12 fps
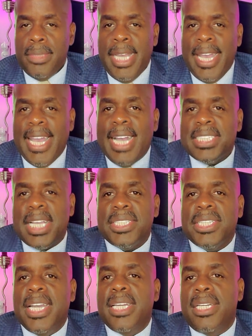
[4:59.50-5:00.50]
As I
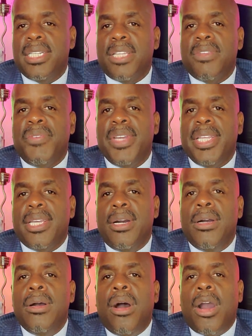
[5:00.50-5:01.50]
said in another
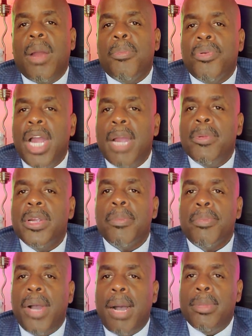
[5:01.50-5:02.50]
video, our primary
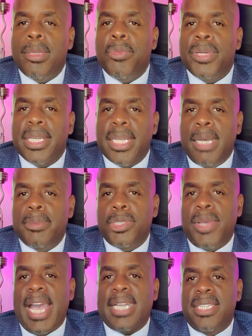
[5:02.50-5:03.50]
problem when it comes to
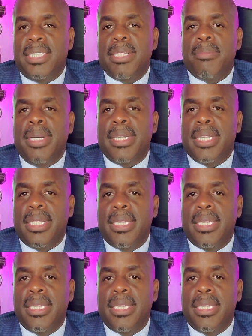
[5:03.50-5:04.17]
accessing money,